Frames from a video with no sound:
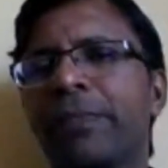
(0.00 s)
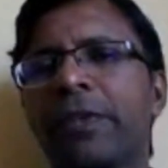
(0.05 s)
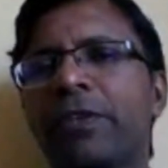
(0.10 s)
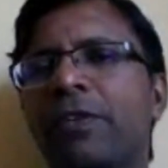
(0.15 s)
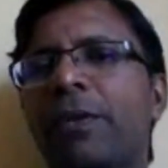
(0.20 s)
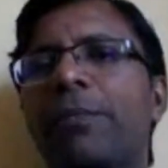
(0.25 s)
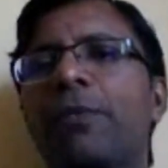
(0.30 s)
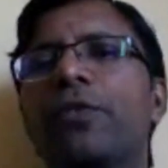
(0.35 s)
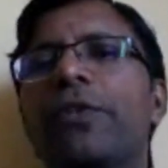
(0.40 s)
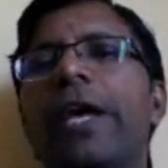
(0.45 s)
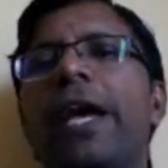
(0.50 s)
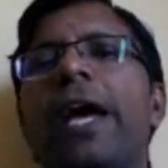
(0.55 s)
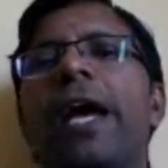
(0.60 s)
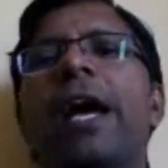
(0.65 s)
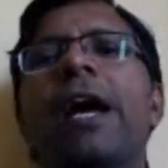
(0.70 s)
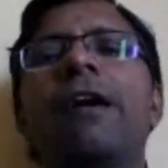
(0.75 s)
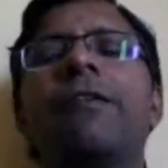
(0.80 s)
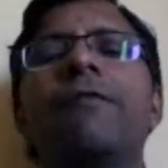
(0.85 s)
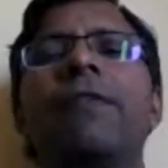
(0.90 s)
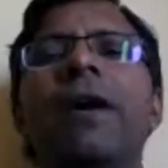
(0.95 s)
suppose I
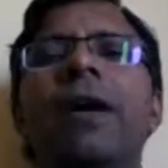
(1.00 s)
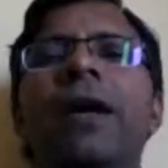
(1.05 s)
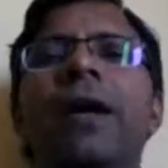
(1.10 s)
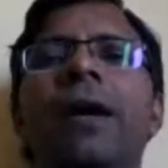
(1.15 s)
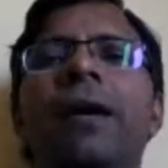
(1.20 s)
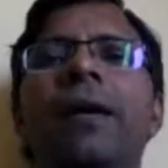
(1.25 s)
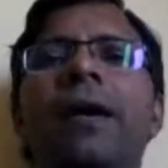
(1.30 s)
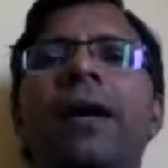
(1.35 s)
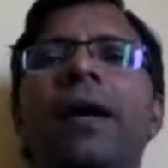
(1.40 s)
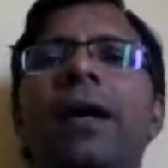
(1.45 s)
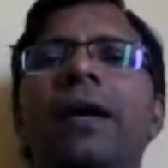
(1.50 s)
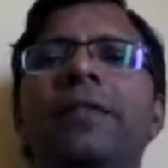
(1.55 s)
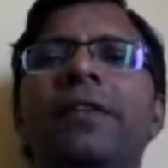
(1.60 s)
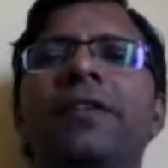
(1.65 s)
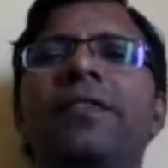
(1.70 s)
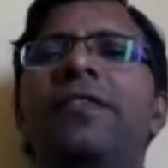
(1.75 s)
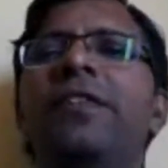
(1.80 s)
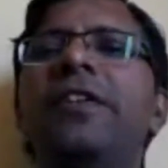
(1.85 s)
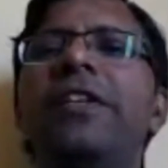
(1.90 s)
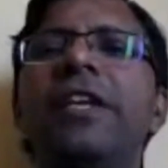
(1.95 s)
have the
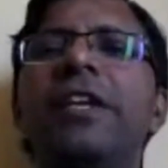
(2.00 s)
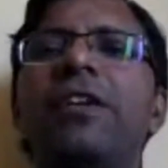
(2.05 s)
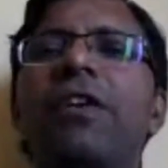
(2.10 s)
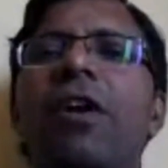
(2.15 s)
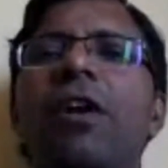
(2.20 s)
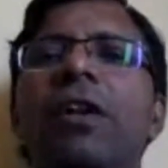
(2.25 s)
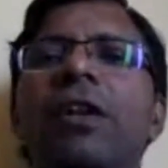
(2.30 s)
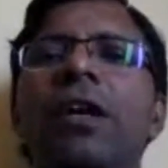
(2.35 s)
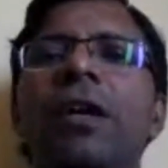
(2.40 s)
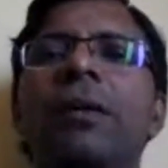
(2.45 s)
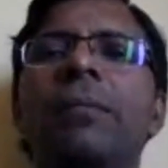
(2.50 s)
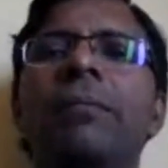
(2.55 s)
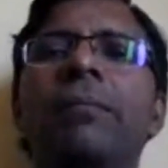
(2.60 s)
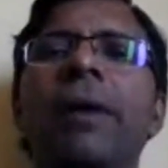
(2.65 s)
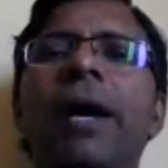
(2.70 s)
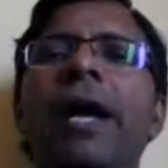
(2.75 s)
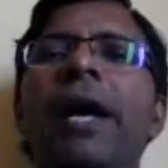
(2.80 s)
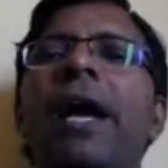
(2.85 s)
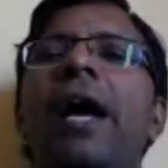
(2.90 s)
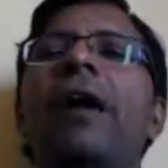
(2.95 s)
city column,
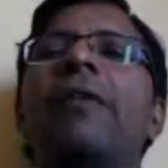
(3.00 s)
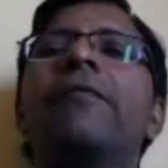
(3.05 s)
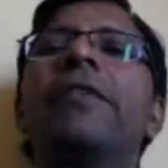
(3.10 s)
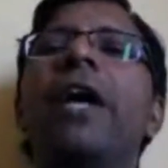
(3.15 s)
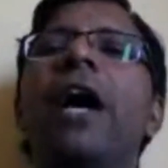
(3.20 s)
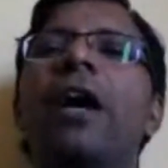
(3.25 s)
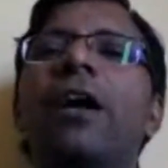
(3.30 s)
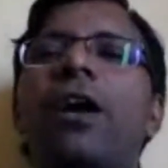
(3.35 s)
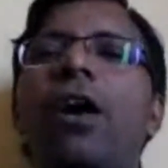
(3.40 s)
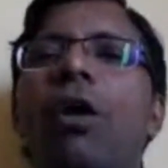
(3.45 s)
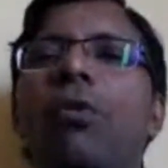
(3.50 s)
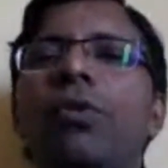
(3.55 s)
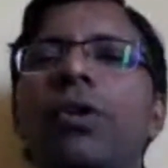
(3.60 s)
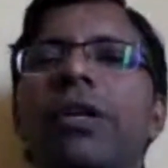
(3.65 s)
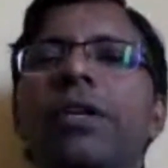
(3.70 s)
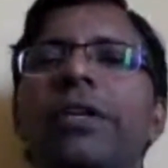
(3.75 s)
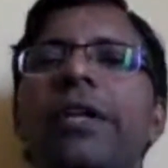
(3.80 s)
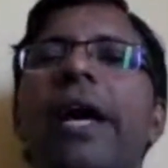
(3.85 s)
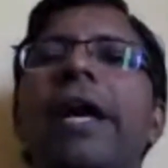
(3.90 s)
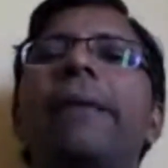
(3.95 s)
I have the account
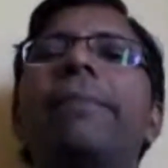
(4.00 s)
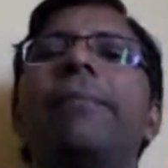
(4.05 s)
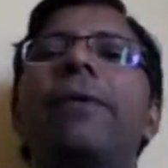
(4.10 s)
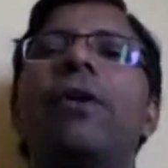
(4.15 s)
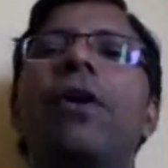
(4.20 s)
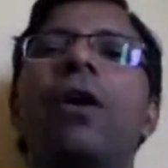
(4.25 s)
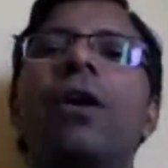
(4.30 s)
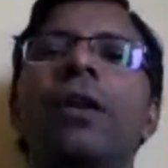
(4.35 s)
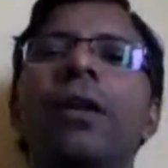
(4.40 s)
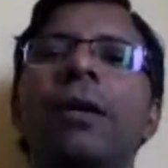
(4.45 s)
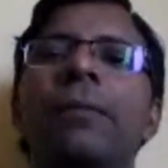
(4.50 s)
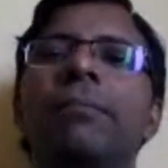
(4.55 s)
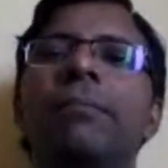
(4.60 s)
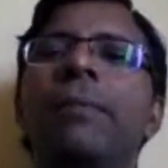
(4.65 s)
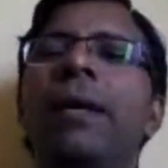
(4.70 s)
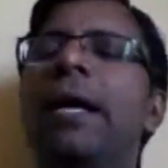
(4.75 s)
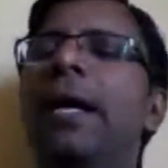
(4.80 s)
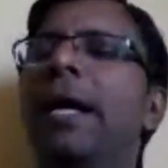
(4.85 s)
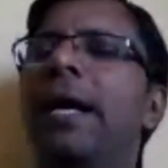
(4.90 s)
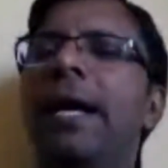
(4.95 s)
type column,
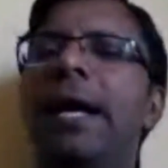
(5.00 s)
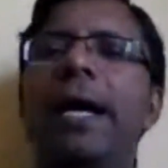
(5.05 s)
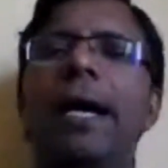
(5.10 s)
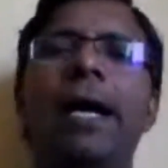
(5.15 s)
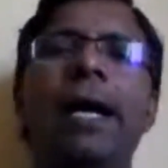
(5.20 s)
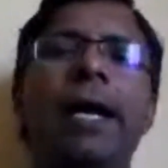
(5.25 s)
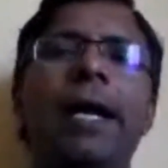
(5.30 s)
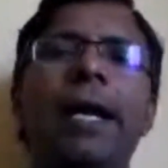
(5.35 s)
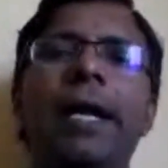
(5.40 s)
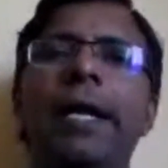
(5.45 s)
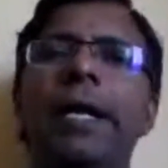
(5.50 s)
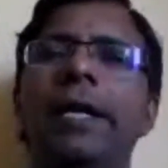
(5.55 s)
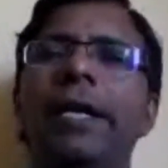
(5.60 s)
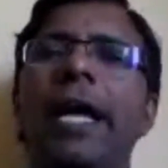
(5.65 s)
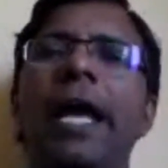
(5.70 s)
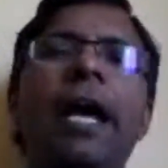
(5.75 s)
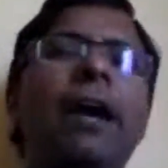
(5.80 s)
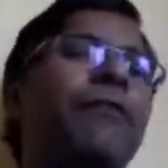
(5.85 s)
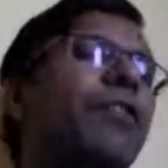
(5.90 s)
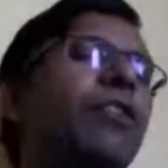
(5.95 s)
and
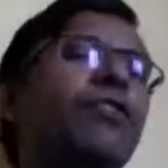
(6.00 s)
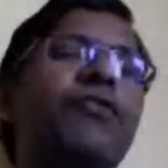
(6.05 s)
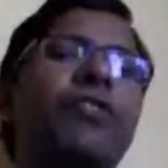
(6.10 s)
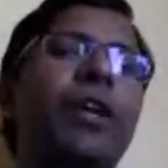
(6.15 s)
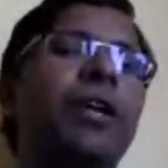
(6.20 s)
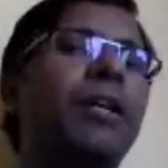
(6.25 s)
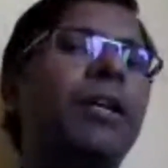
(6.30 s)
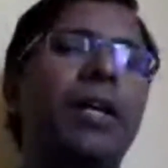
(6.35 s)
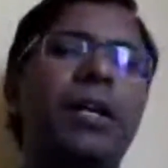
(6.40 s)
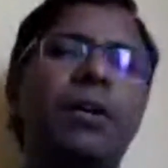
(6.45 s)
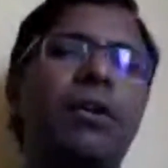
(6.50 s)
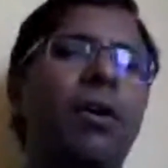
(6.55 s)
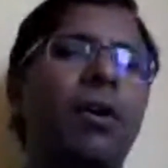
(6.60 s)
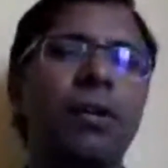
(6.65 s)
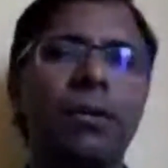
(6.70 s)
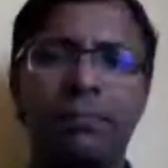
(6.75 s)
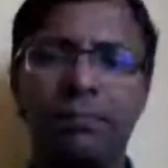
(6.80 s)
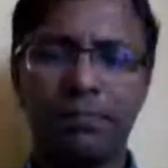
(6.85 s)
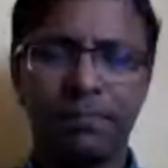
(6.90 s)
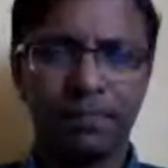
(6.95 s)
I have the gender
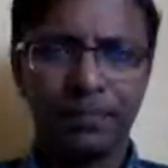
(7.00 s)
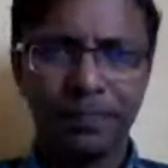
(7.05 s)
column,